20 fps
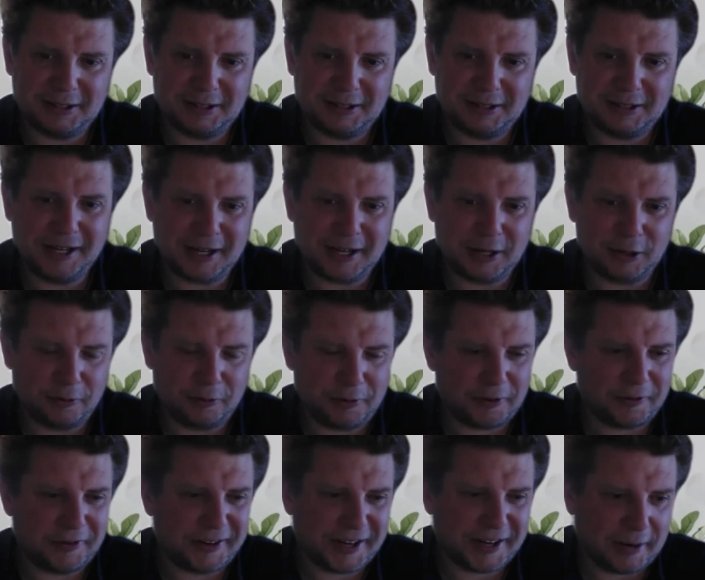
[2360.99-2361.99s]
really kind of
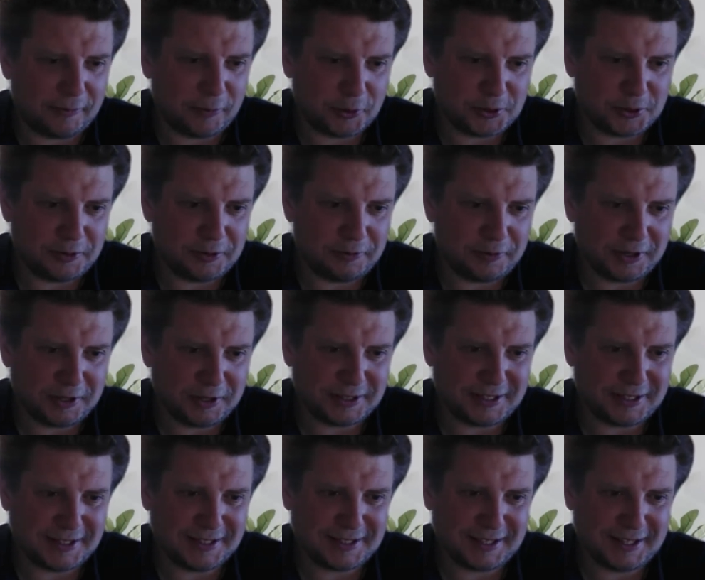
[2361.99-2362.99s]
overcome those
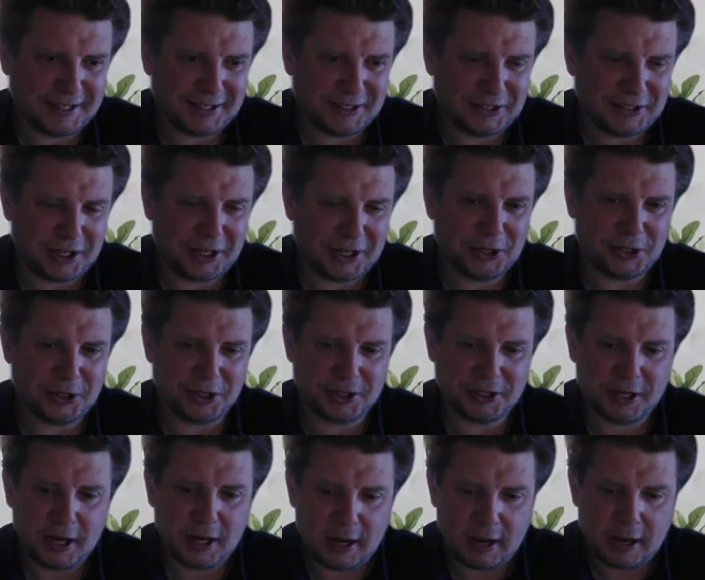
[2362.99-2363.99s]
difficulties and challenges,